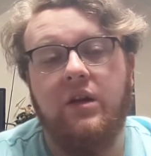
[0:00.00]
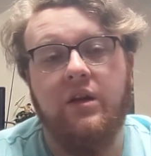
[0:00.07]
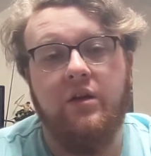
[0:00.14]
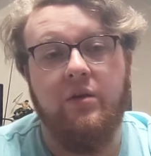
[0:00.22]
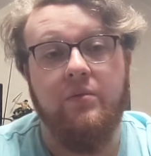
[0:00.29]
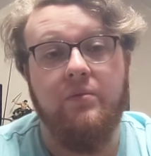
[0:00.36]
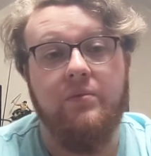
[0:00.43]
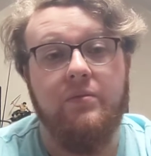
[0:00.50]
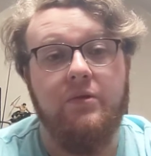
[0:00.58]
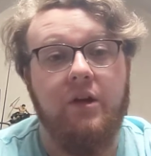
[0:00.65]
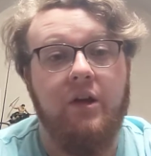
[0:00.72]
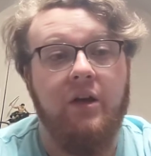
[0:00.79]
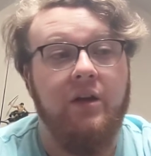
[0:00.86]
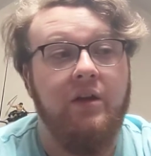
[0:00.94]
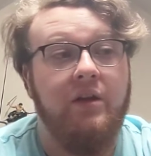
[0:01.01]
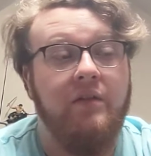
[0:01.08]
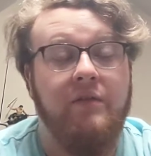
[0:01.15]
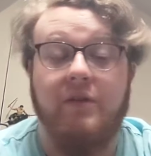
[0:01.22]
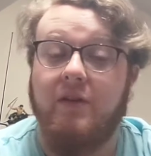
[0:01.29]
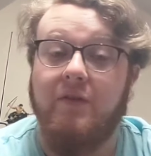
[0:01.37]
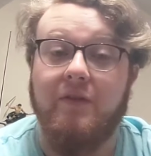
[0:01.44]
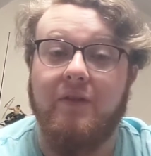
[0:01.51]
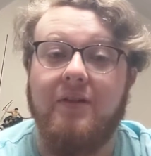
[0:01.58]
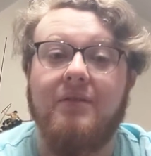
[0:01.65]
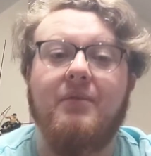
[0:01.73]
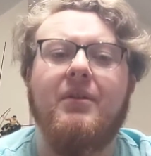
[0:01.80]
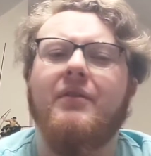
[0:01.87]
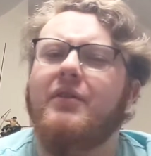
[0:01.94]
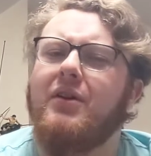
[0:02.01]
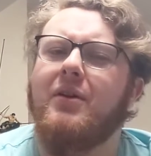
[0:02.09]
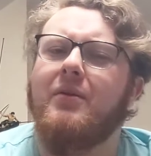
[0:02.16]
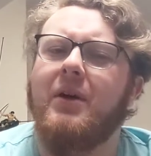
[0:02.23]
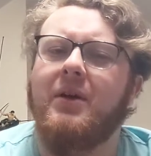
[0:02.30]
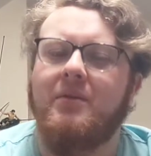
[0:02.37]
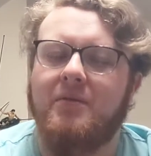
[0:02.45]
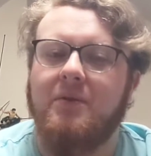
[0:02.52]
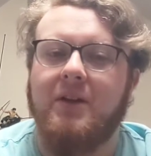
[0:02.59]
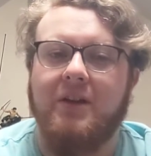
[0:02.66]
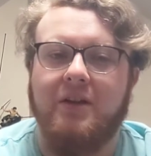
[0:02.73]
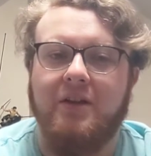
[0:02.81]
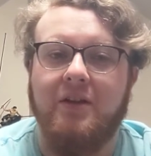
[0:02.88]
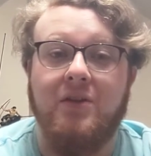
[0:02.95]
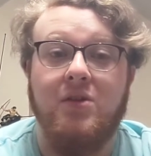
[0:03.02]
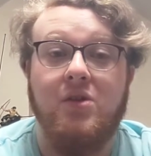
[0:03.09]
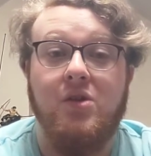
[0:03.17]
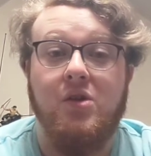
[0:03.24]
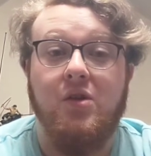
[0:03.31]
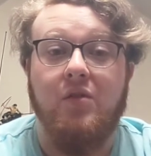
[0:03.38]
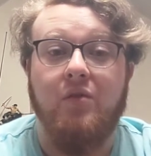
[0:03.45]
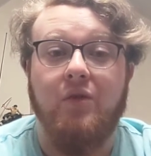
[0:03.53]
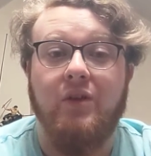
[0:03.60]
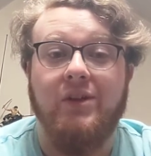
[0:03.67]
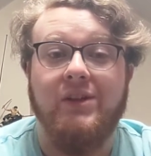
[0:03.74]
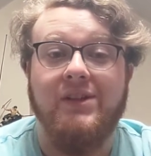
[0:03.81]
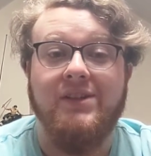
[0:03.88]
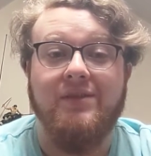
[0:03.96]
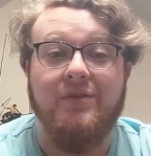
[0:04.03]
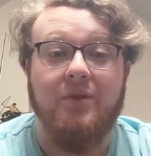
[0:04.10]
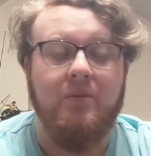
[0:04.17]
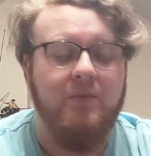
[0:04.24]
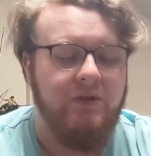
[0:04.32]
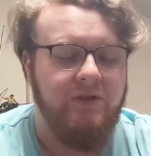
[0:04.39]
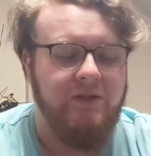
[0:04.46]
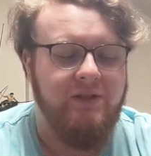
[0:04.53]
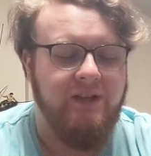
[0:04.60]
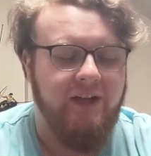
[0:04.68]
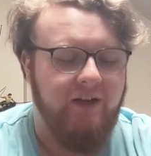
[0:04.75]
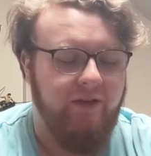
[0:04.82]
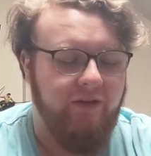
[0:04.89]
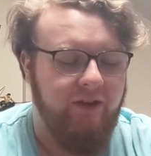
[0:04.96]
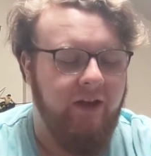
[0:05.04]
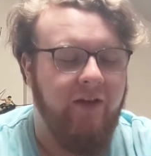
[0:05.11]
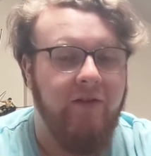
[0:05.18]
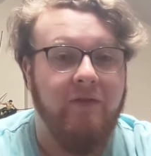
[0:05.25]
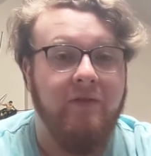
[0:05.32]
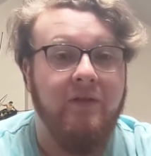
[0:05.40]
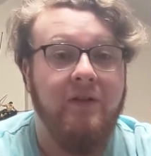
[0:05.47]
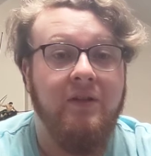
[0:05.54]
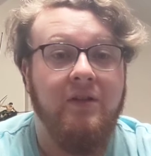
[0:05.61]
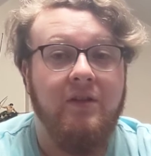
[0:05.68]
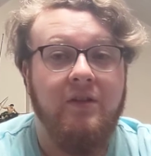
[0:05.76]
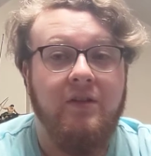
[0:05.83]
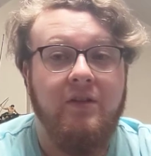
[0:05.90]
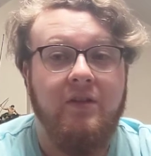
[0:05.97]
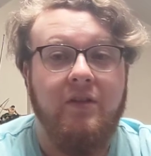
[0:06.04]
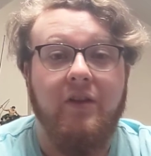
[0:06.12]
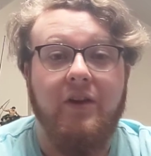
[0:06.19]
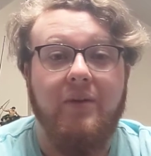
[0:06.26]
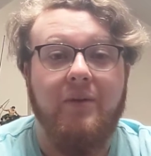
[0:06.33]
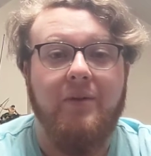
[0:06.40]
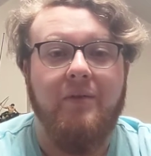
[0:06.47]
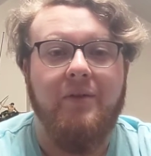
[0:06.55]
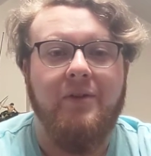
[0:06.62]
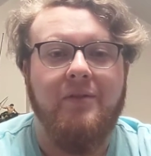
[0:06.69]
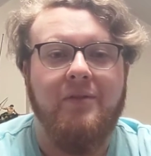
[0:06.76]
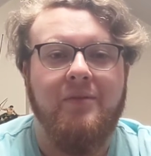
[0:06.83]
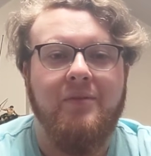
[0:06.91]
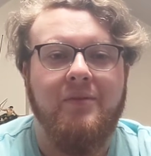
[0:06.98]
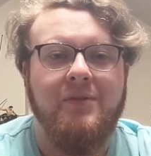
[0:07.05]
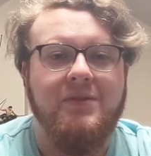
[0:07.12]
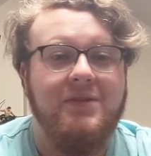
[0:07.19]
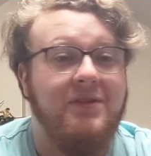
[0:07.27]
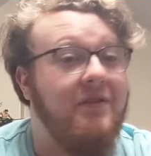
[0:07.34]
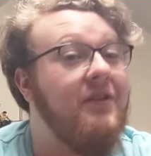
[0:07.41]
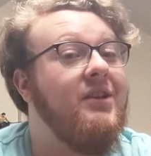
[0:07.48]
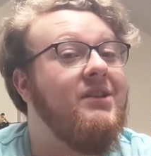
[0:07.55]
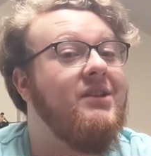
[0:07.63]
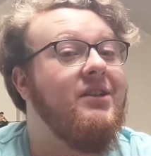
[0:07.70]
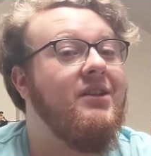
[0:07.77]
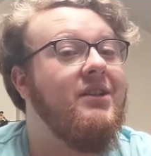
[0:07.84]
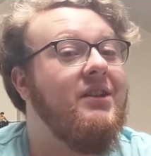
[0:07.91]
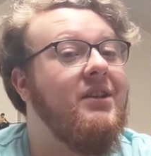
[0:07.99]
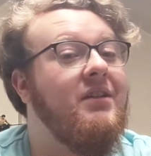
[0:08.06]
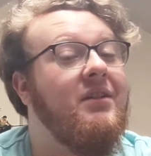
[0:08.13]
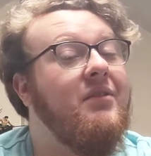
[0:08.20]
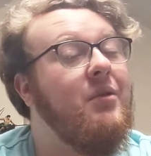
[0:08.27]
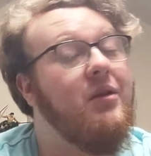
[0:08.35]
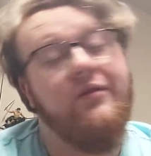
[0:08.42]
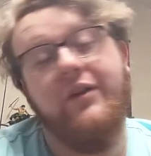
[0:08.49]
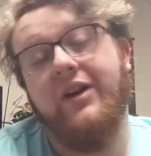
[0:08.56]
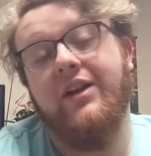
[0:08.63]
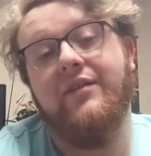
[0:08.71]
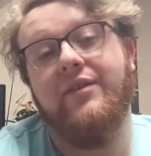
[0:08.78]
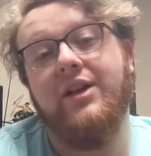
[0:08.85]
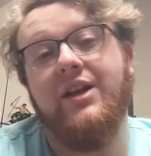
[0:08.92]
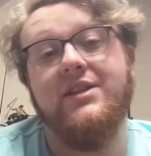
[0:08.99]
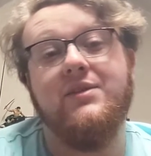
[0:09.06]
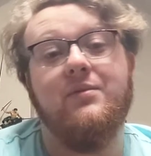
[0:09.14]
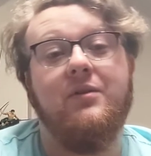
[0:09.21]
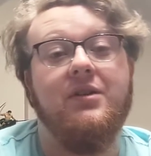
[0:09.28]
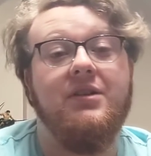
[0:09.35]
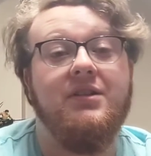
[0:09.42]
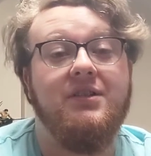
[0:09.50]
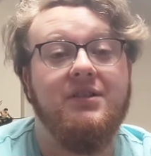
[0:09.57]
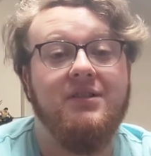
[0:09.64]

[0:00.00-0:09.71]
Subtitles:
And I hope if you're not aware, we're planning a Royalist of Rumbles style thing of 31 Royal Rumbles. The first 30 qualify for the last one,